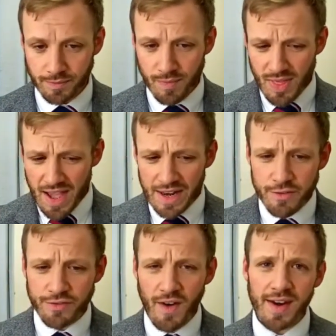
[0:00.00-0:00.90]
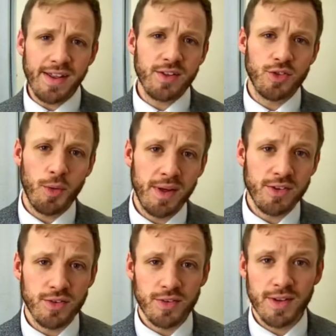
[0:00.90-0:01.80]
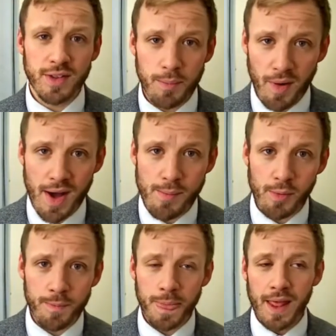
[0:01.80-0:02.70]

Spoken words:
And then finally, it's not mentioned in the Bible.